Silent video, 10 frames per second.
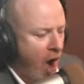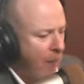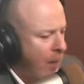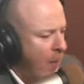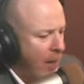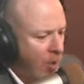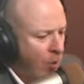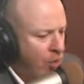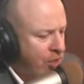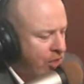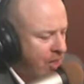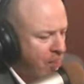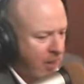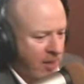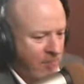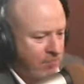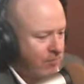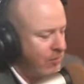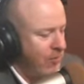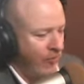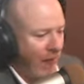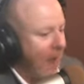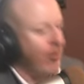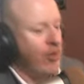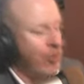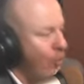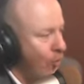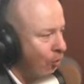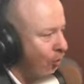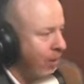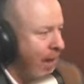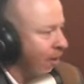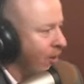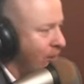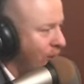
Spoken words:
I've been on my own since I've been 5 years old kind